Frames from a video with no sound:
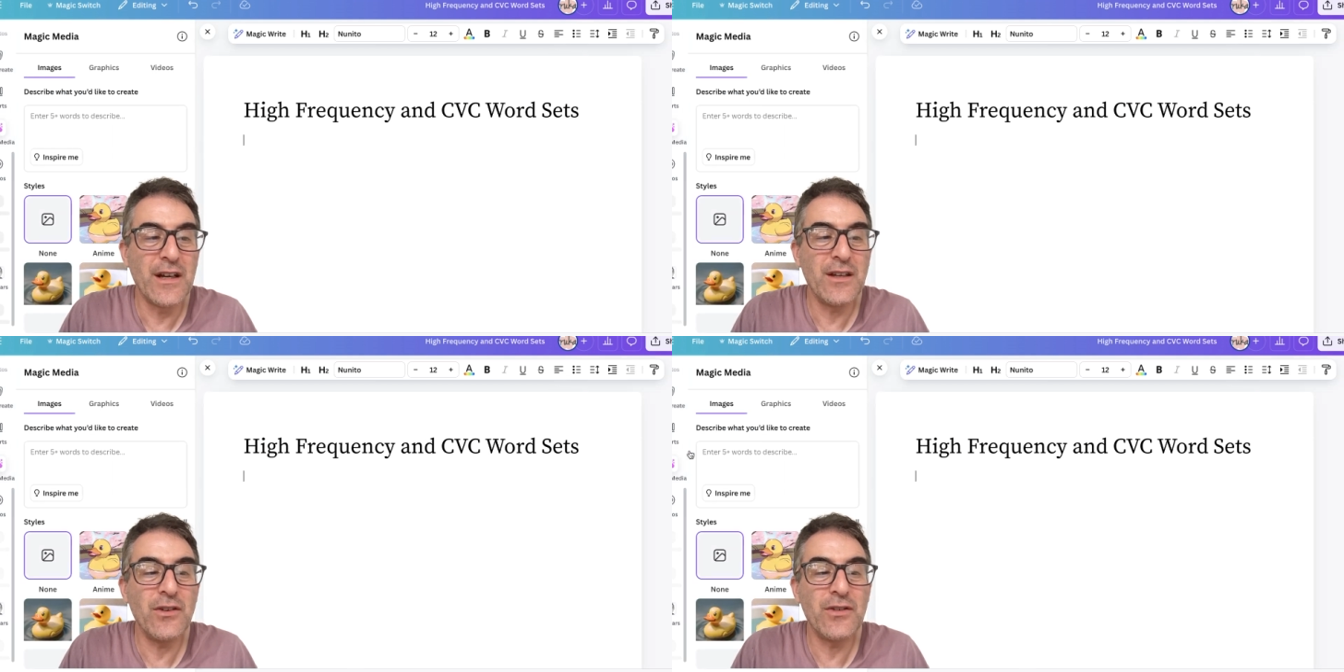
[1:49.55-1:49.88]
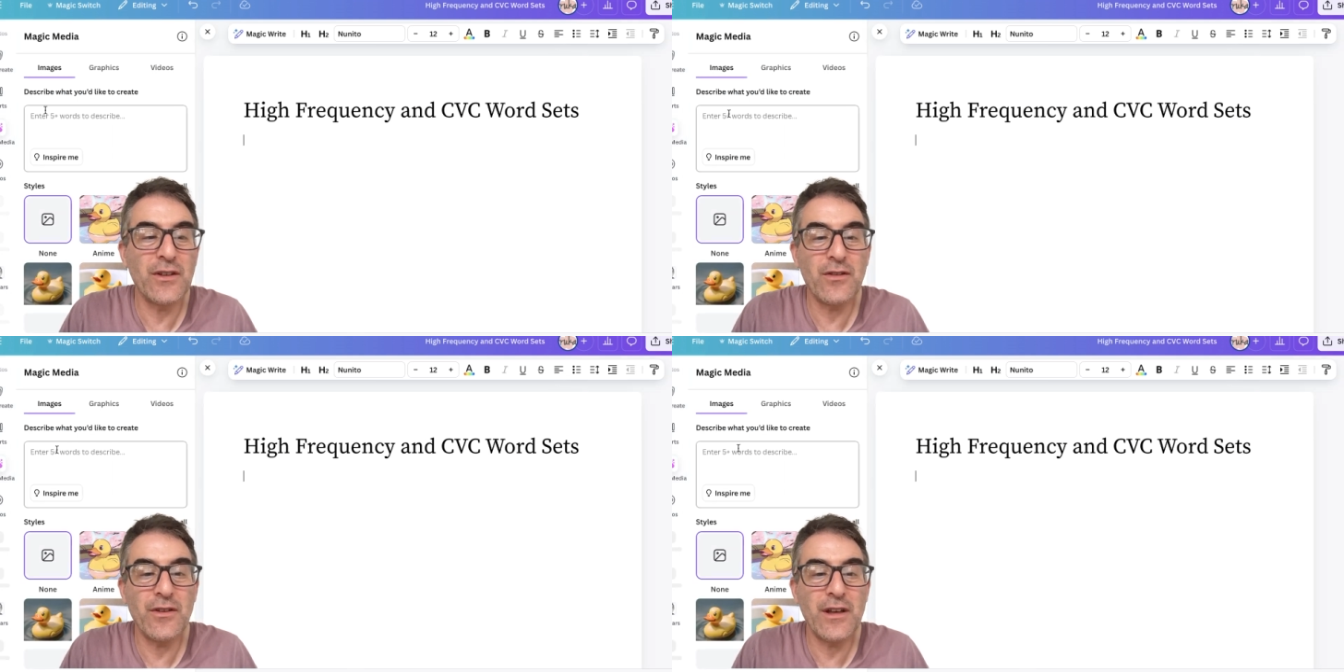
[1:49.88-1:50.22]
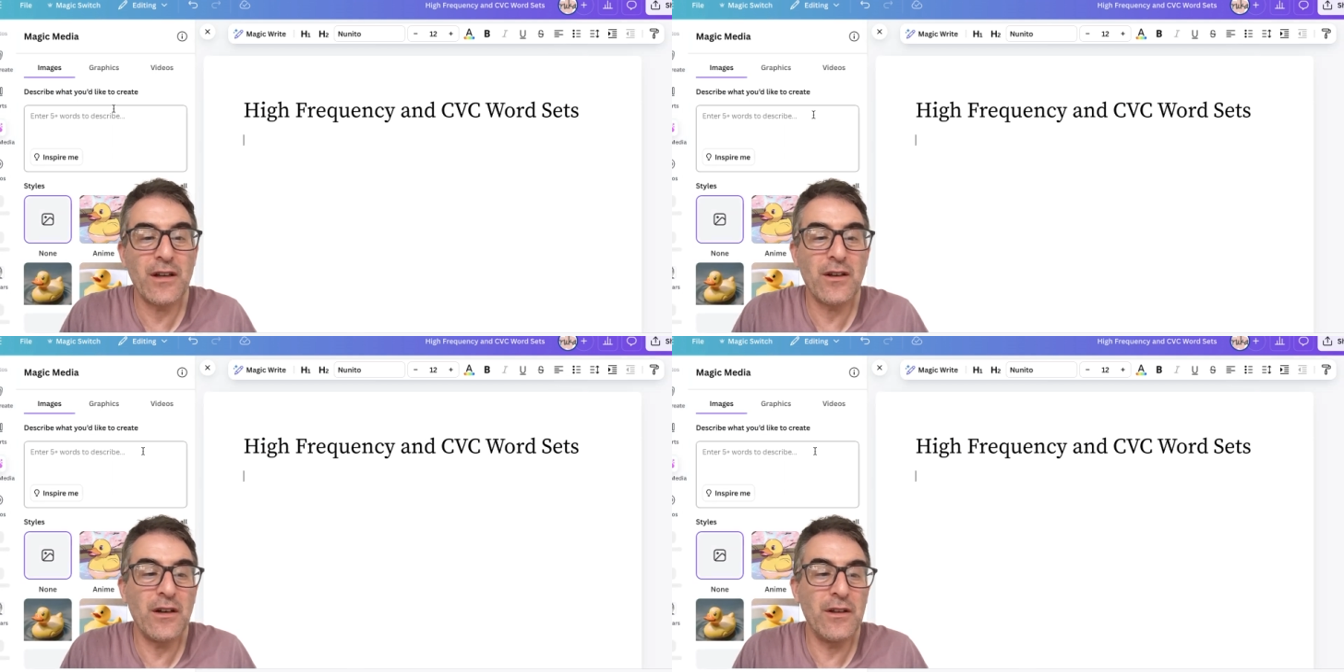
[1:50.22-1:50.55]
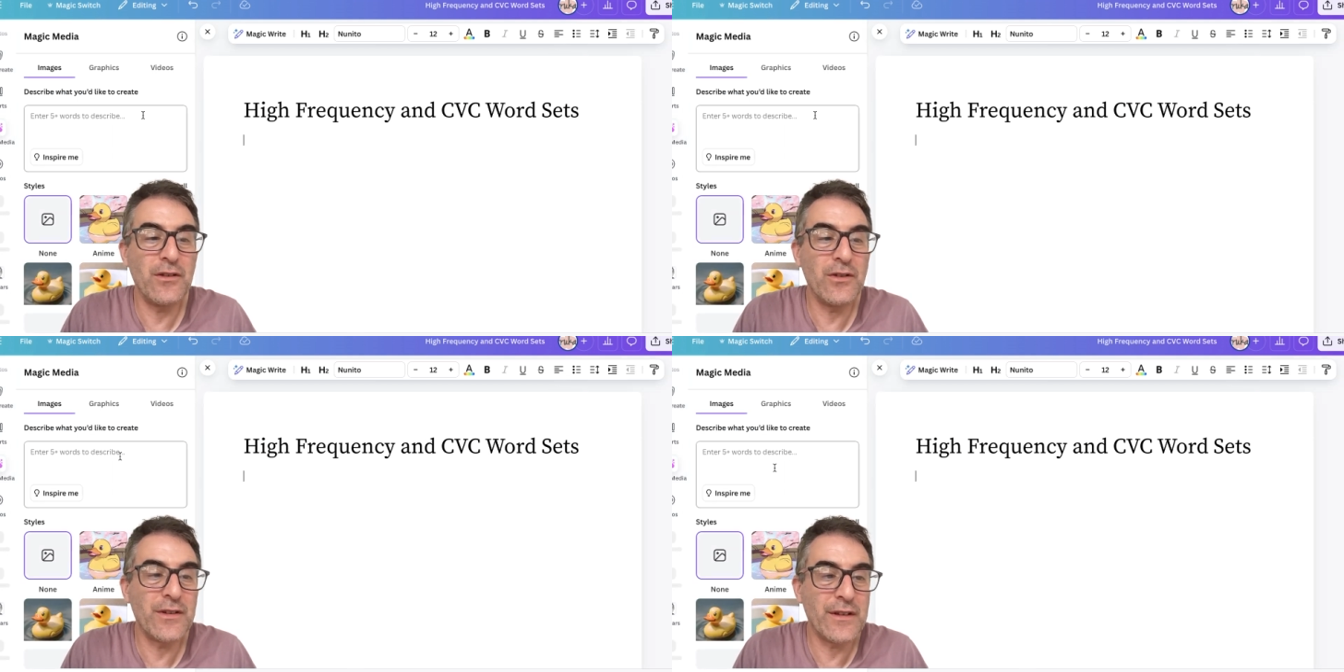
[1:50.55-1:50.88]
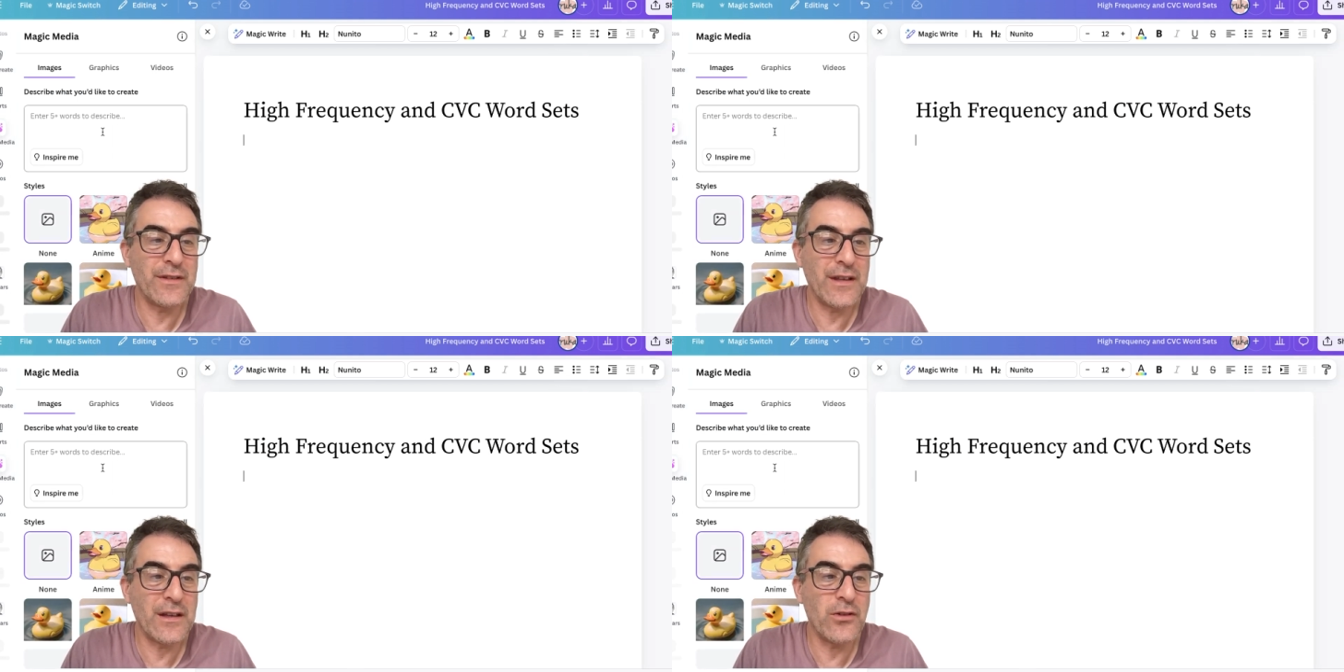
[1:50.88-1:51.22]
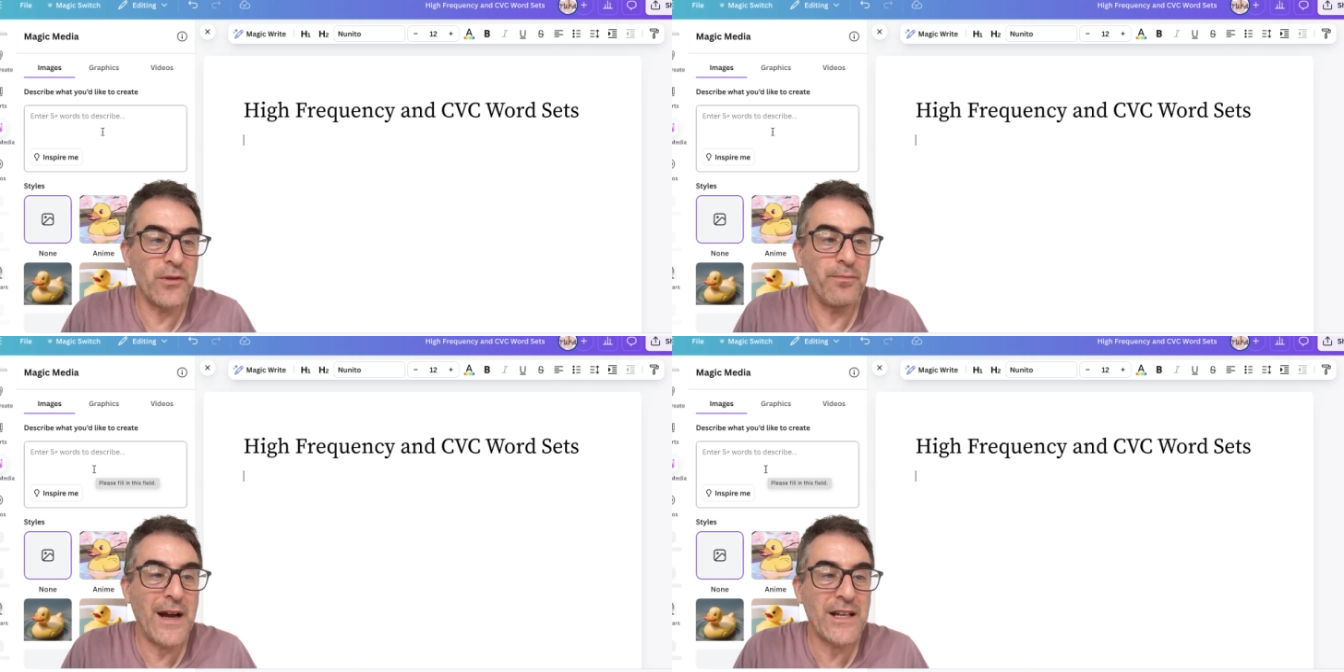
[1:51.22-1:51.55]
using this thing
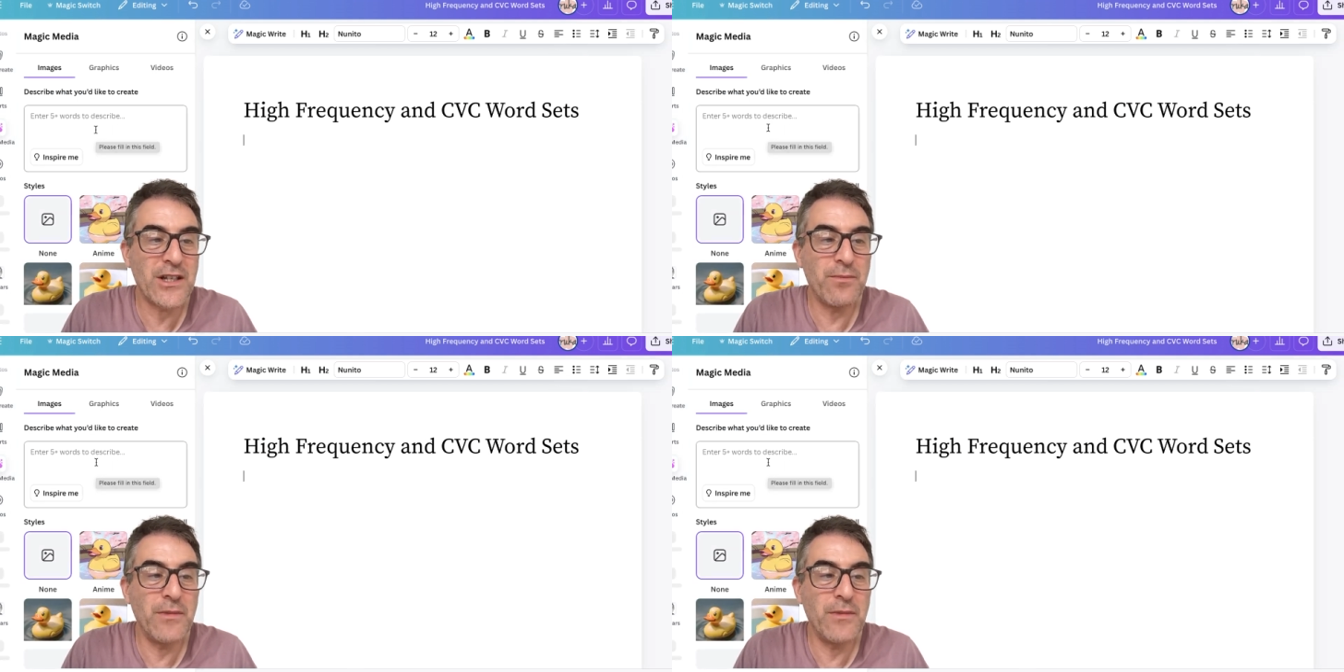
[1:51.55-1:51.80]
called Magic